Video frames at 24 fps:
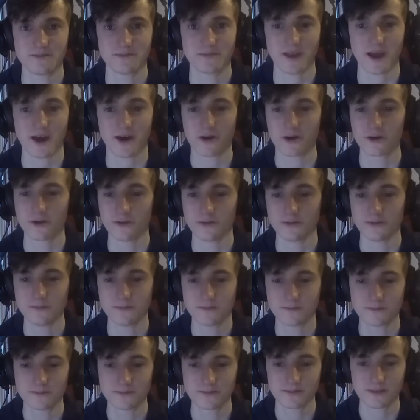How cool?
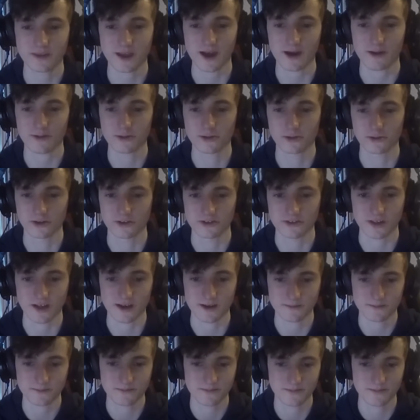How cool is that?